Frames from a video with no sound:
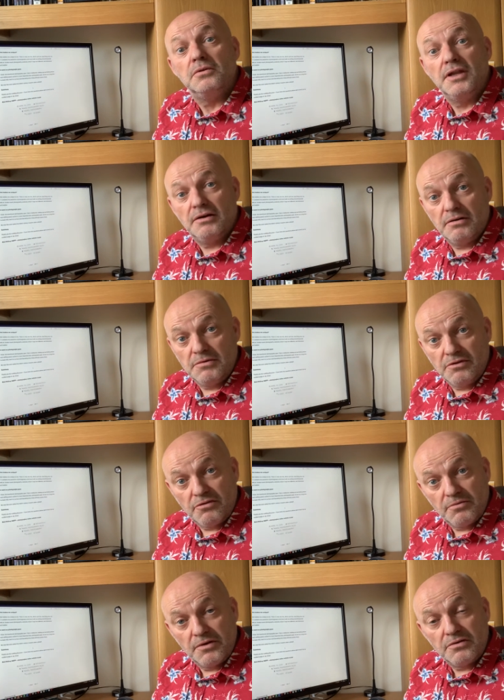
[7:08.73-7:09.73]
Now I'm in the
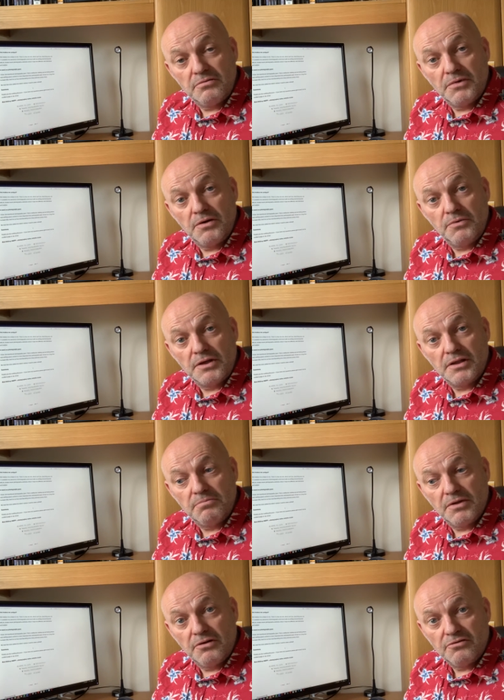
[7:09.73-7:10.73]
swing of doing my weekly
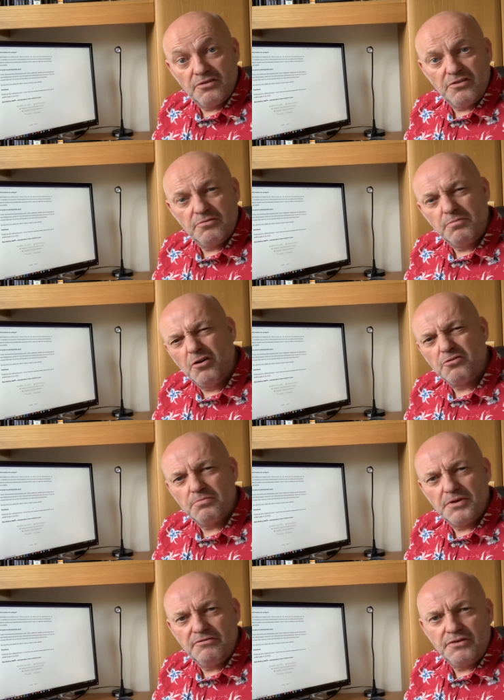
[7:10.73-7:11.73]
blogs. This is
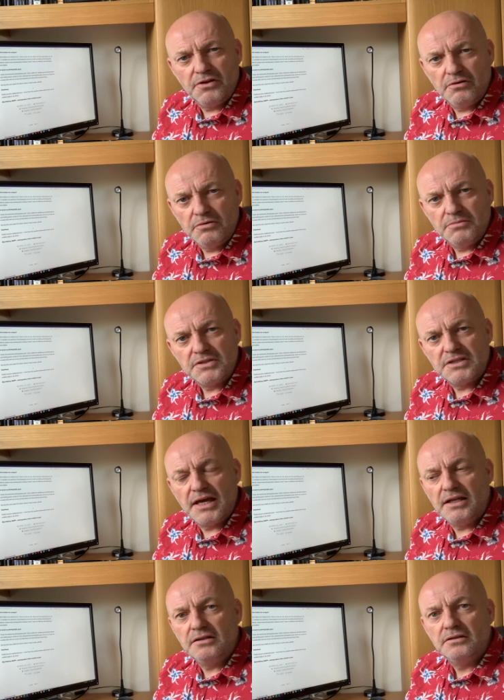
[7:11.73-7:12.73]
possibly video number
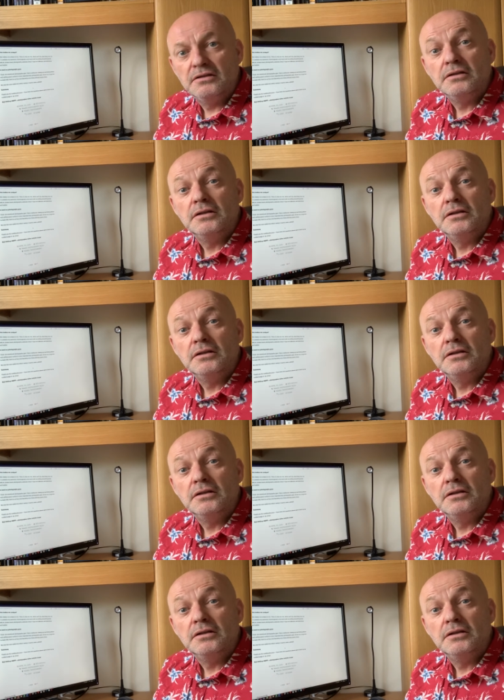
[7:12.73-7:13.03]
10.